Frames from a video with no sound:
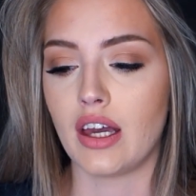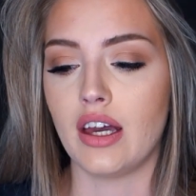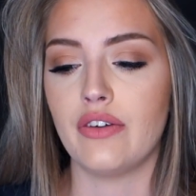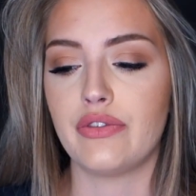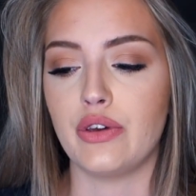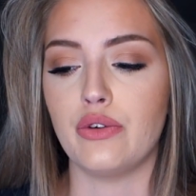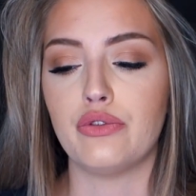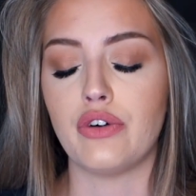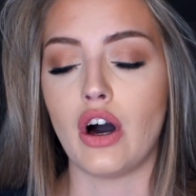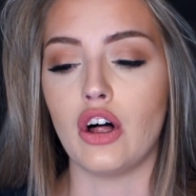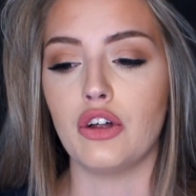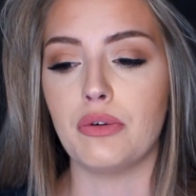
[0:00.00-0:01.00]
If you
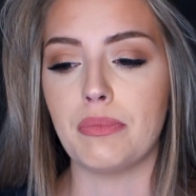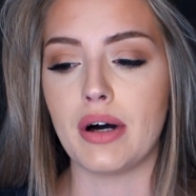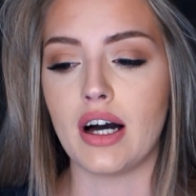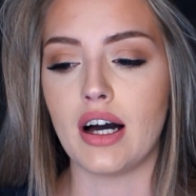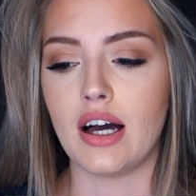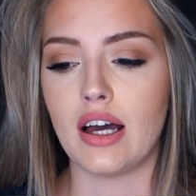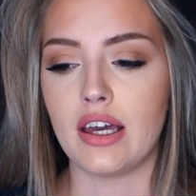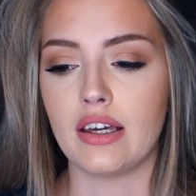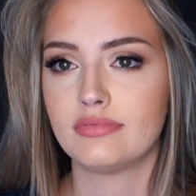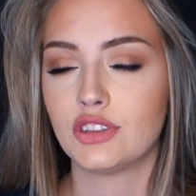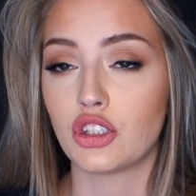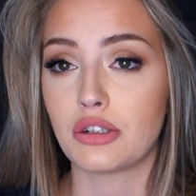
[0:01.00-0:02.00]
follow my
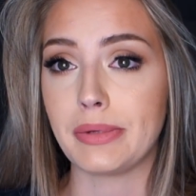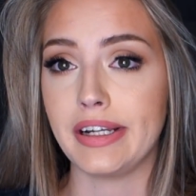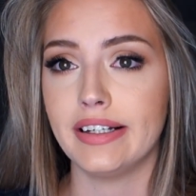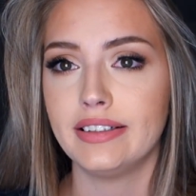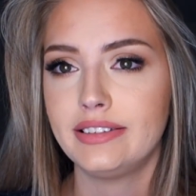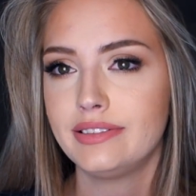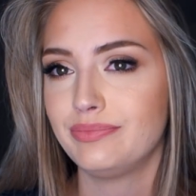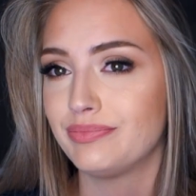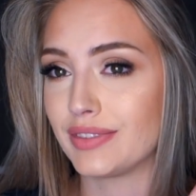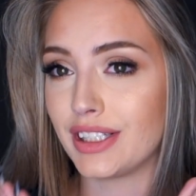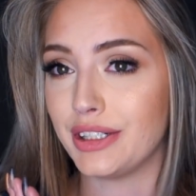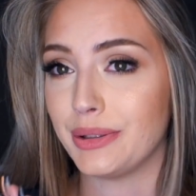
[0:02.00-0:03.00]
social medias,
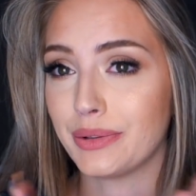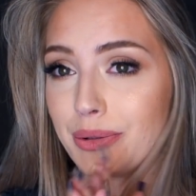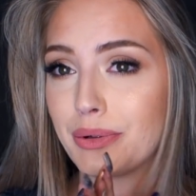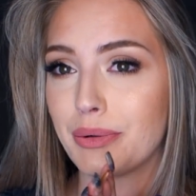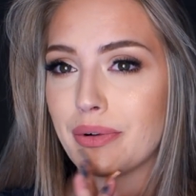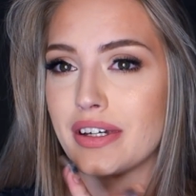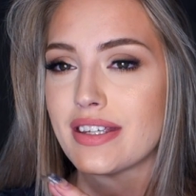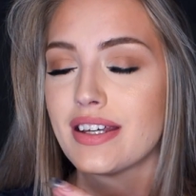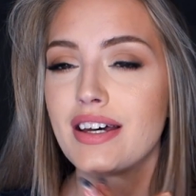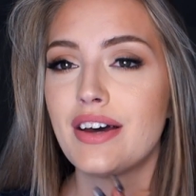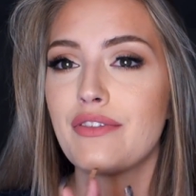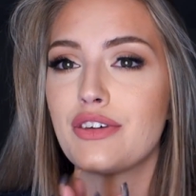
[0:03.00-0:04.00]
I didn't know what the word was.
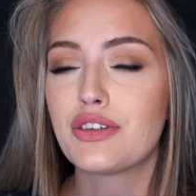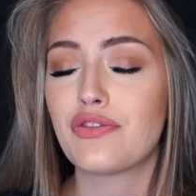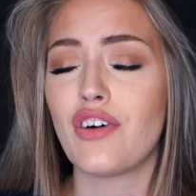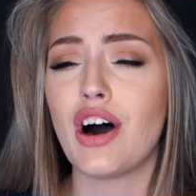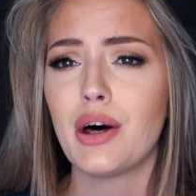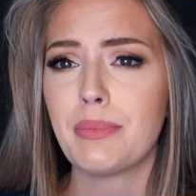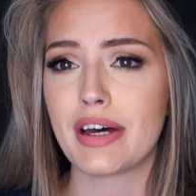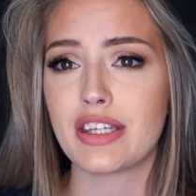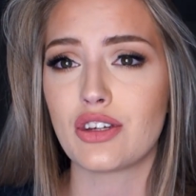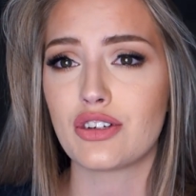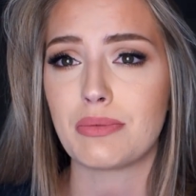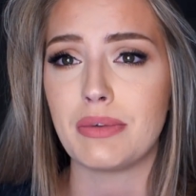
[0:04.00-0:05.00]
If you follow my
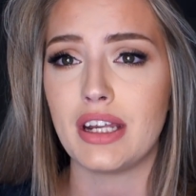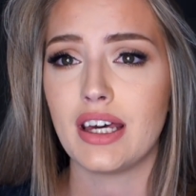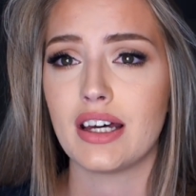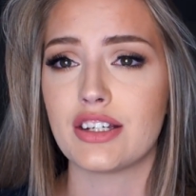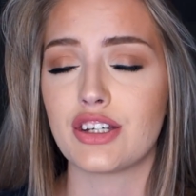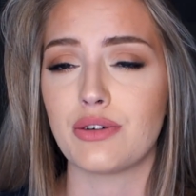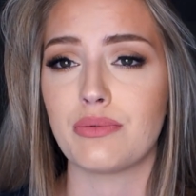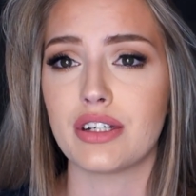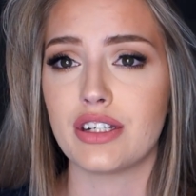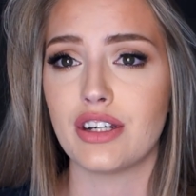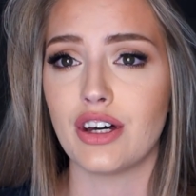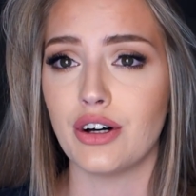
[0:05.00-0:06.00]
social medias, you
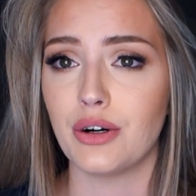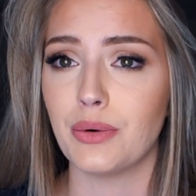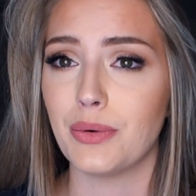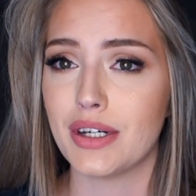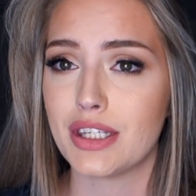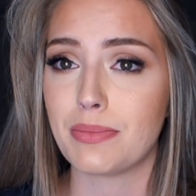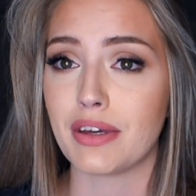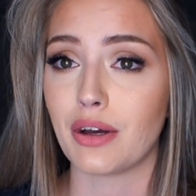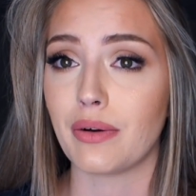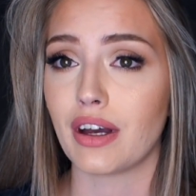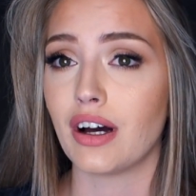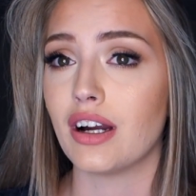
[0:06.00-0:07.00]
would know what's been
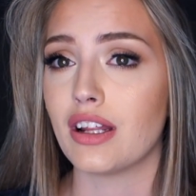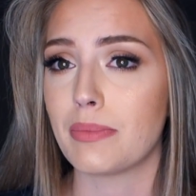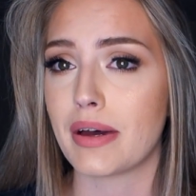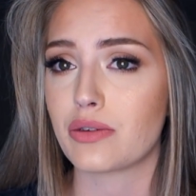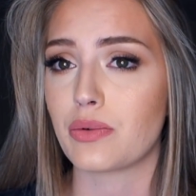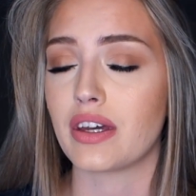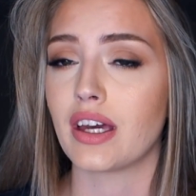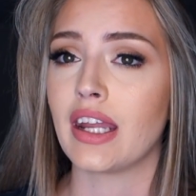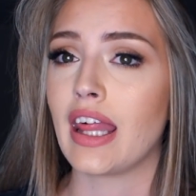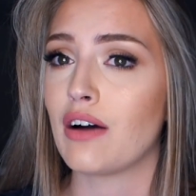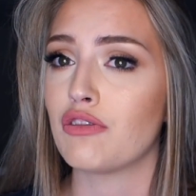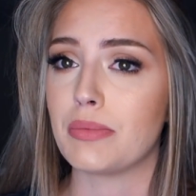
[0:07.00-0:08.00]
going on in the past week, and
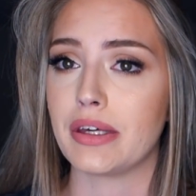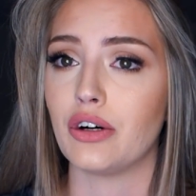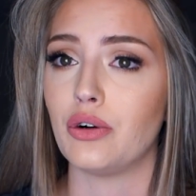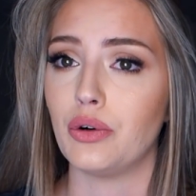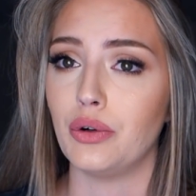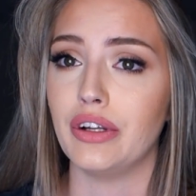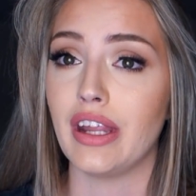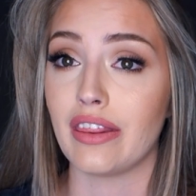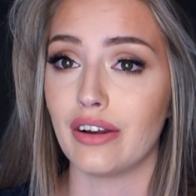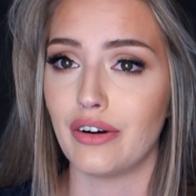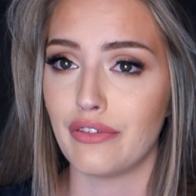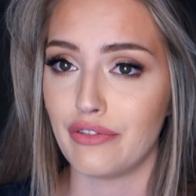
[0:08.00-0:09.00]
that will be a whole
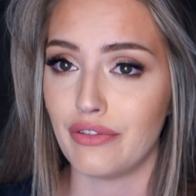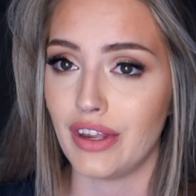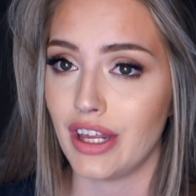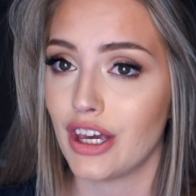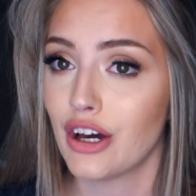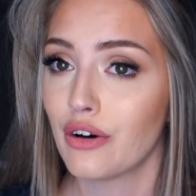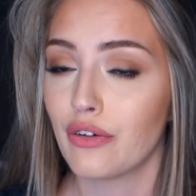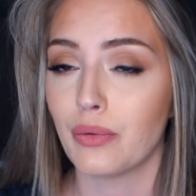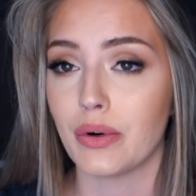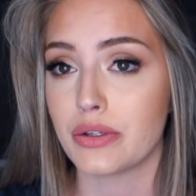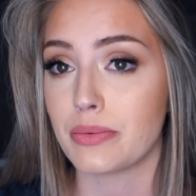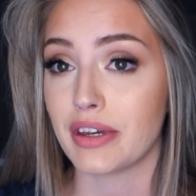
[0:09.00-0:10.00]
nother video of
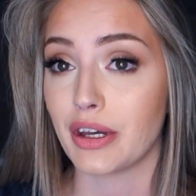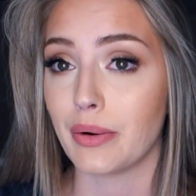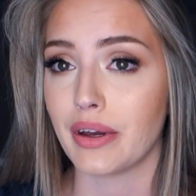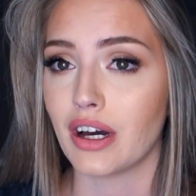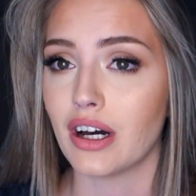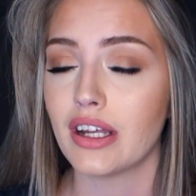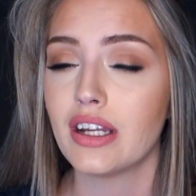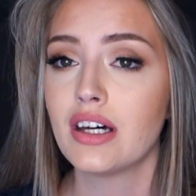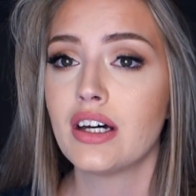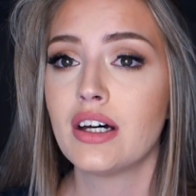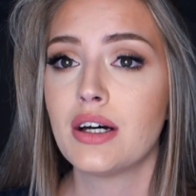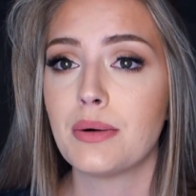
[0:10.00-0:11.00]
what's been going on.
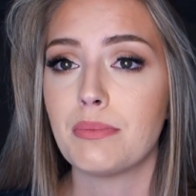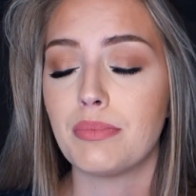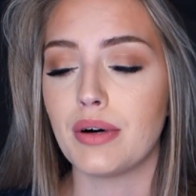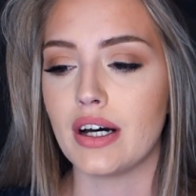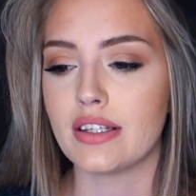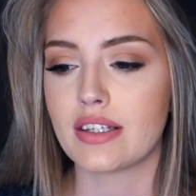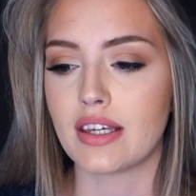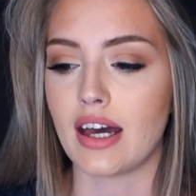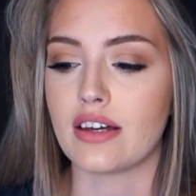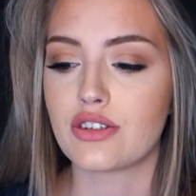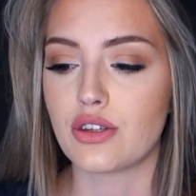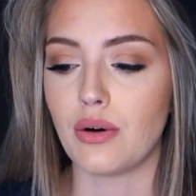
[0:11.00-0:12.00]
But
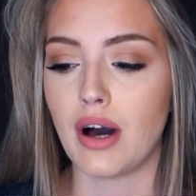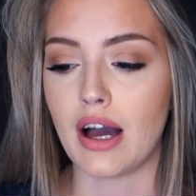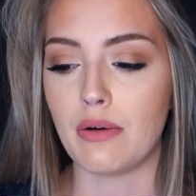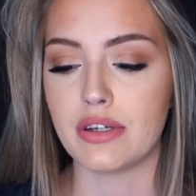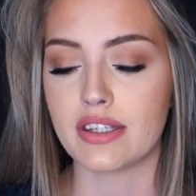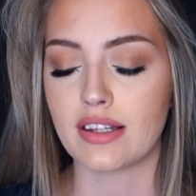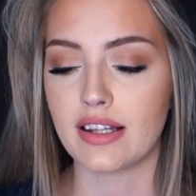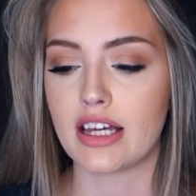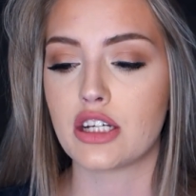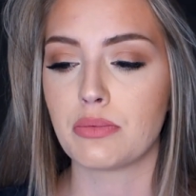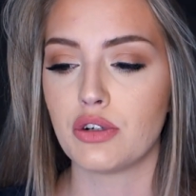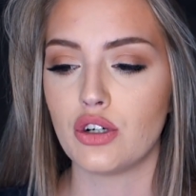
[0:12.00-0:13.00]
yeah, so I was
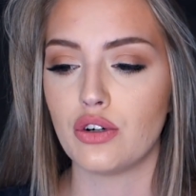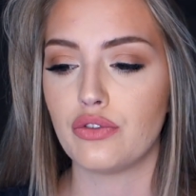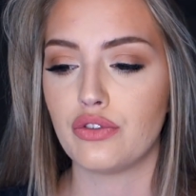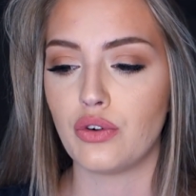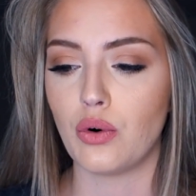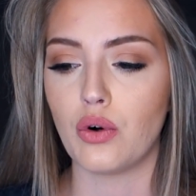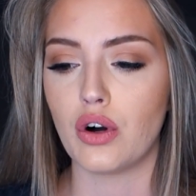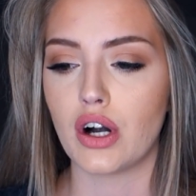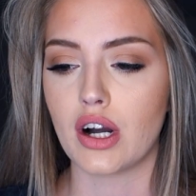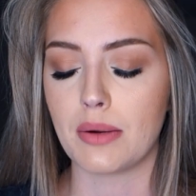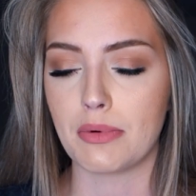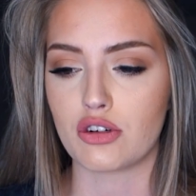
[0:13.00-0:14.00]
eligible for
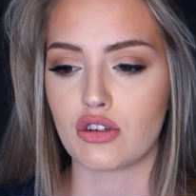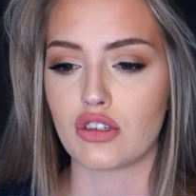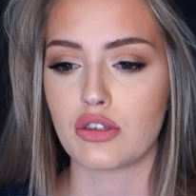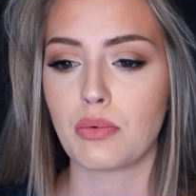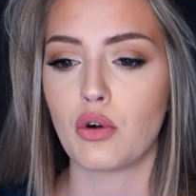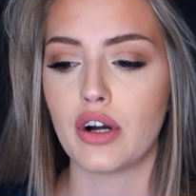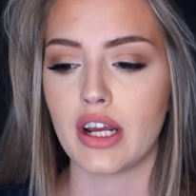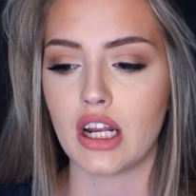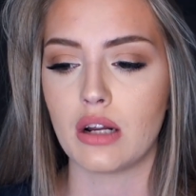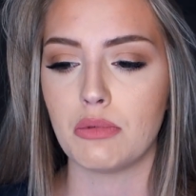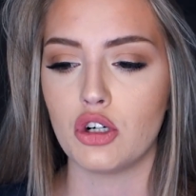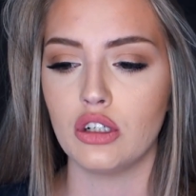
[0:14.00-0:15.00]
an emotional support
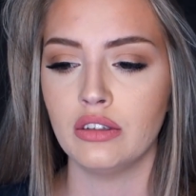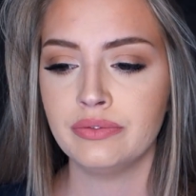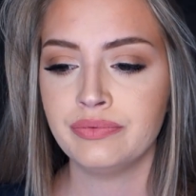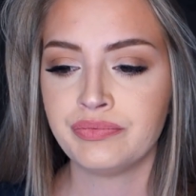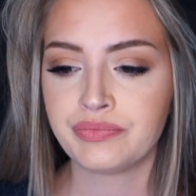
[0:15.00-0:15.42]
animal.